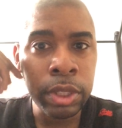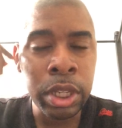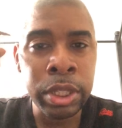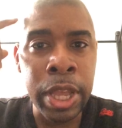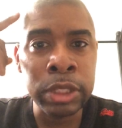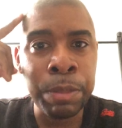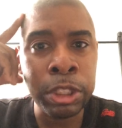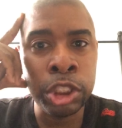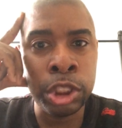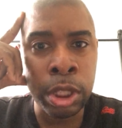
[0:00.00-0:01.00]
there's been
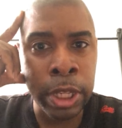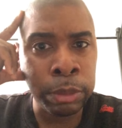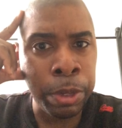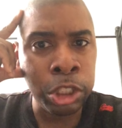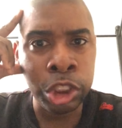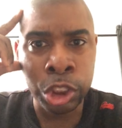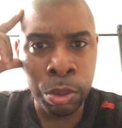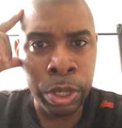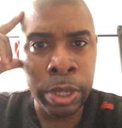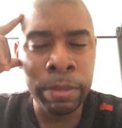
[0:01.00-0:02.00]
sh- there's been a
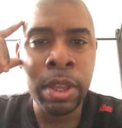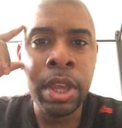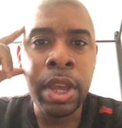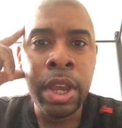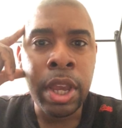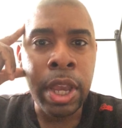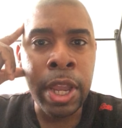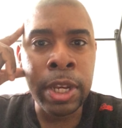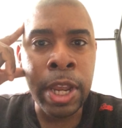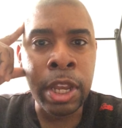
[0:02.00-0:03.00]
shooting
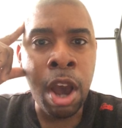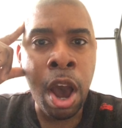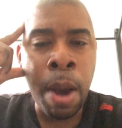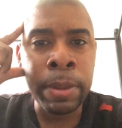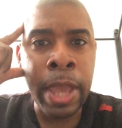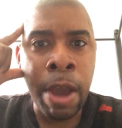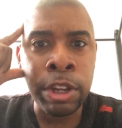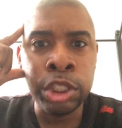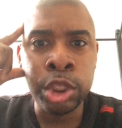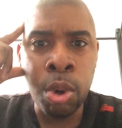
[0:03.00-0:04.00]
in DeKalb County,
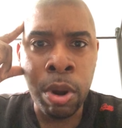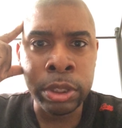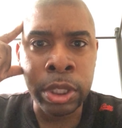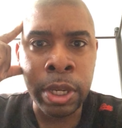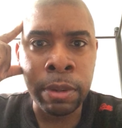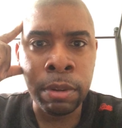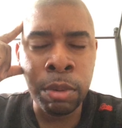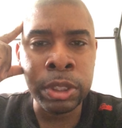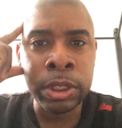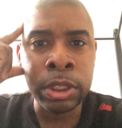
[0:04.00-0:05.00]
Georgia, which
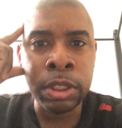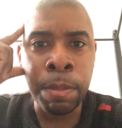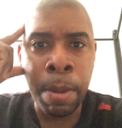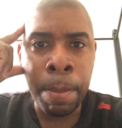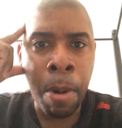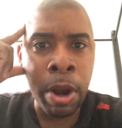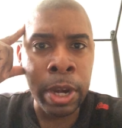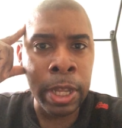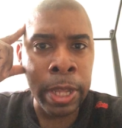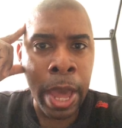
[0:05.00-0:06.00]
is the suburban part of
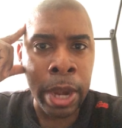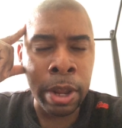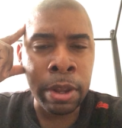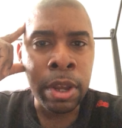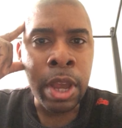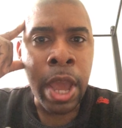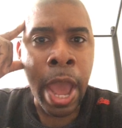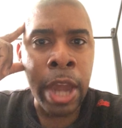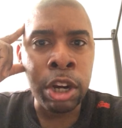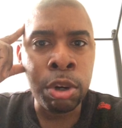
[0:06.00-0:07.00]
Atlanta,
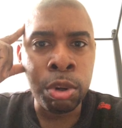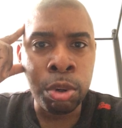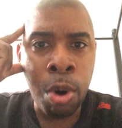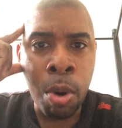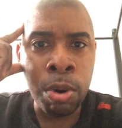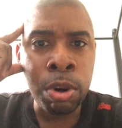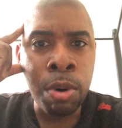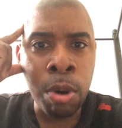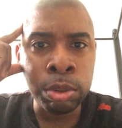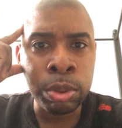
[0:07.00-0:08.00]
at a Kroger
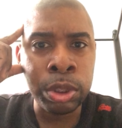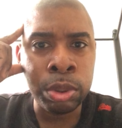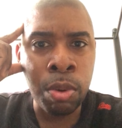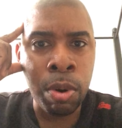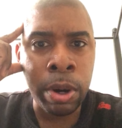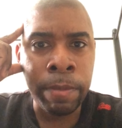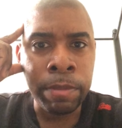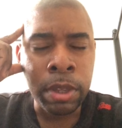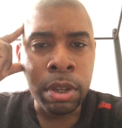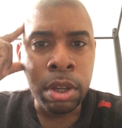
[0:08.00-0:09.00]
grocery store.
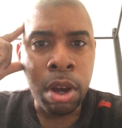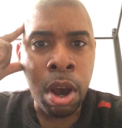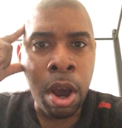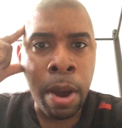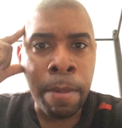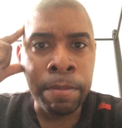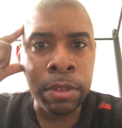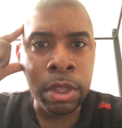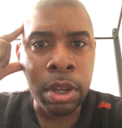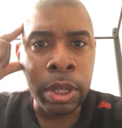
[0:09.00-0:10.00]
Um,
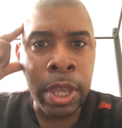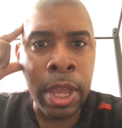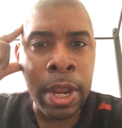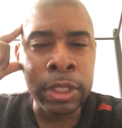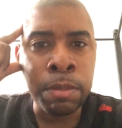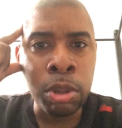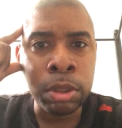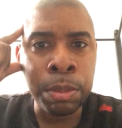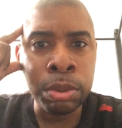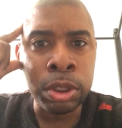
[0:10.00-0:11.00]
again, there's
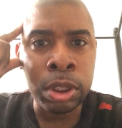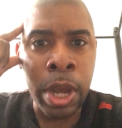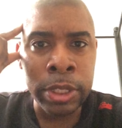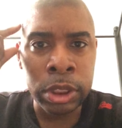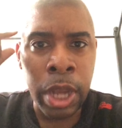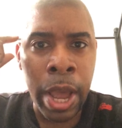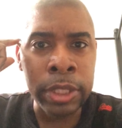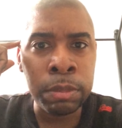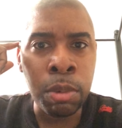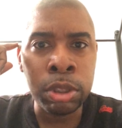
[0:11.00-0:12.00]
multiple sh-
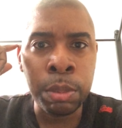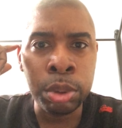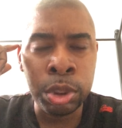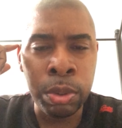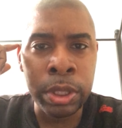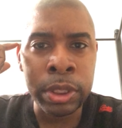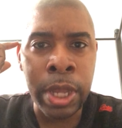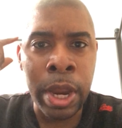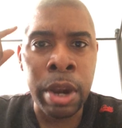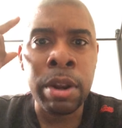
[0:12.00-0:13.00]
gunshots, multiple shootings
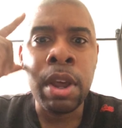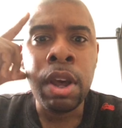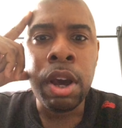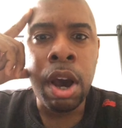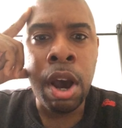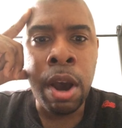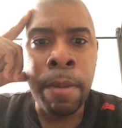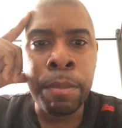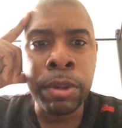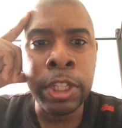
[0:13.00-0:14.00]
there. Um,
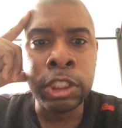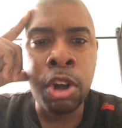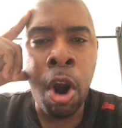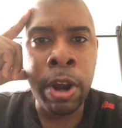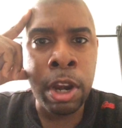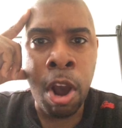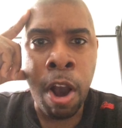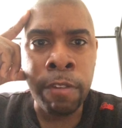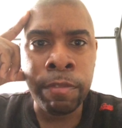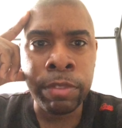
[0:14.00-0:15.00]
police carted off